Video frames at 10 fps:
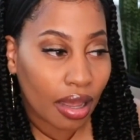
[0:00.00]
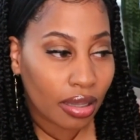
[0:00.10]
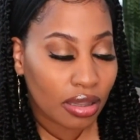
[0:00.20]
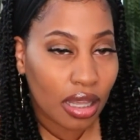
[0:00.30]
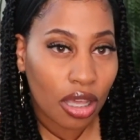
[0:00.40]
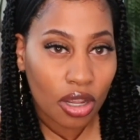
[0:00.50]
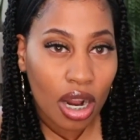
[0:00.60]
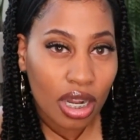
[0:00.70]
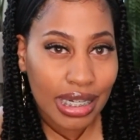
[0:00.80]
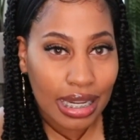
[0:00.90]
The other
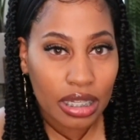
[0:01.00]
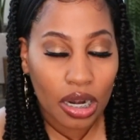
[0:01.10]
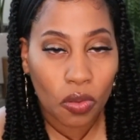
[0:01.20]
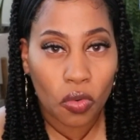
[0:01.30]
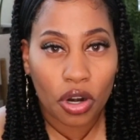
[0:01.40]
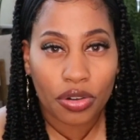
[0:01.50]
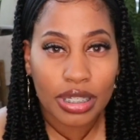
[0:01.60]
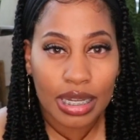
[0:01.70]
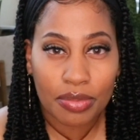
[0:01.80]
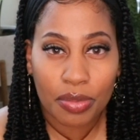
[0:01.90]
contacts that I wore
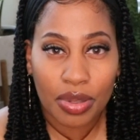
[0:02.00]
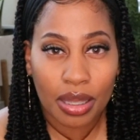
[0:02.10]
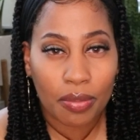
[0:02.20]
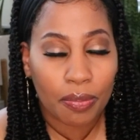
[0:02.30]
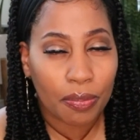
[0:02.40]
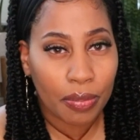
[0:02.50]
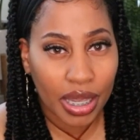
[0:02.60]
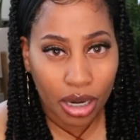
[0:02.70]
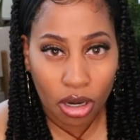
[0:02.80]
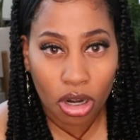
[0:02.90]
seemed a bit
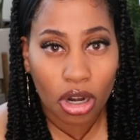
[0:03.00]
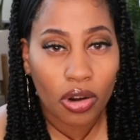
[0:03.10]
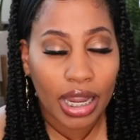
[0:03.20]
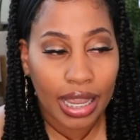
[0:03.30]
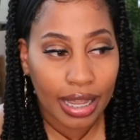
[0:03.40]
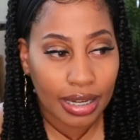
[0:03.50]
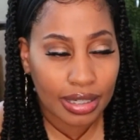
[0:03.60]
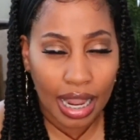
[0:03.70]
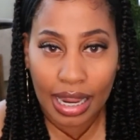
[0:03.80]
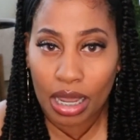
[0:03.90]
bigger in
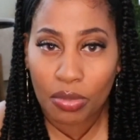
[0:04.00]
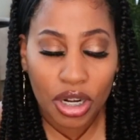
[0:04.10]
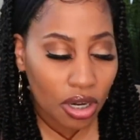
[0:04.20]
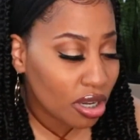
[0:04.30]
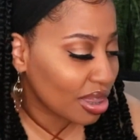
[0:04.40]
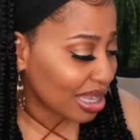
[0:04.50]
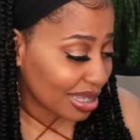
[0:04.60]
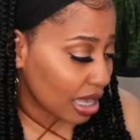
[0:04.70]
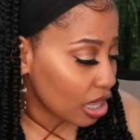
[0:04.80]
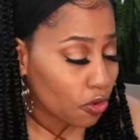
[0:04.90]
diameter. They say
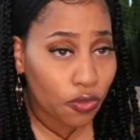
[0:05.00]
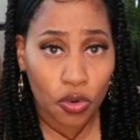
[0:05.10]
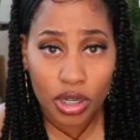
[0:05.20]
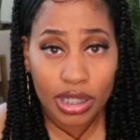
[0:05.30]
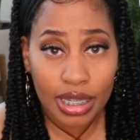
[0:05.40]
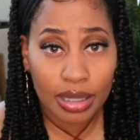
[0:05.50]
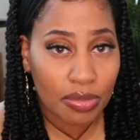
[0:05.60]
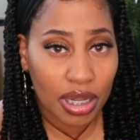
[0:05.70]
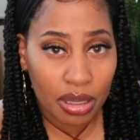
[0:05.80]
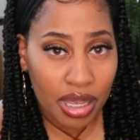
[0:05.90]
they're 14
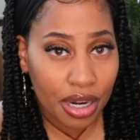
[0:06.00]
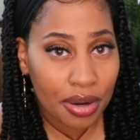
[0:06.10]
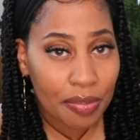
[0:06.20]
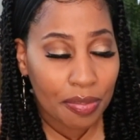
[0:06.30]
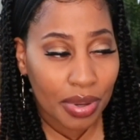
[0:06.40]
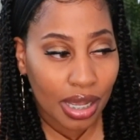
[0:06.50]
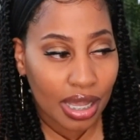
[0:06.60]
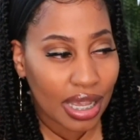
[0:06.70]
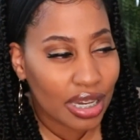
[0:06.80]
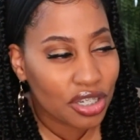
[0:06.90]
millimeter, but
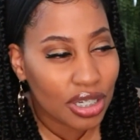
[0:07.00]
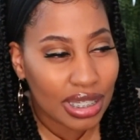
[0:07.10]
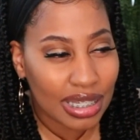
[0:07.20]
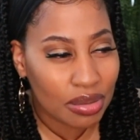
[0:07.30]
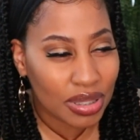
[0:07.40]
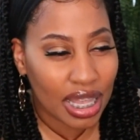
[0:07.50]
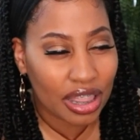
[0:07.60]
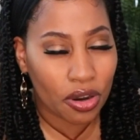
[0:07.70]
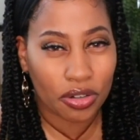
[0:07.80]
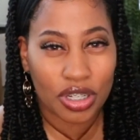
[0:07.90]
it just seems like
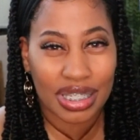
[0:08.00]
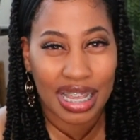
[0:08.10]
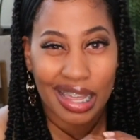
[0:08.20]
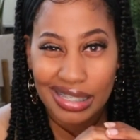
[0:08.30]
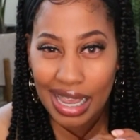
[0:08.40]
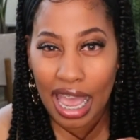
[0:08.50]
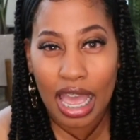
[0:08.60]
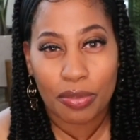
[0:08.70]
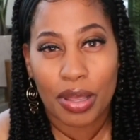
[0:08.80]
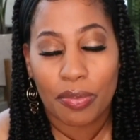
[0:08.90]
they're just a tad
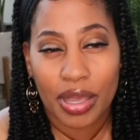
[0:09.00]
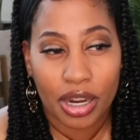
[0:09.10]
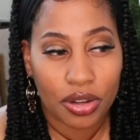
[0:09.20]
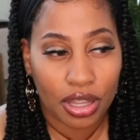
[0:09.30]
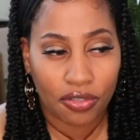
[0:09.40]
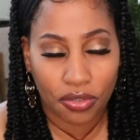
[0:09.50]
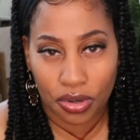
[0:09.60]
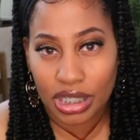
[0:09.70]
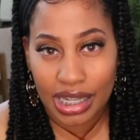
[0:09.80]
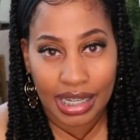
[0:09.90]
bit bigger than 14.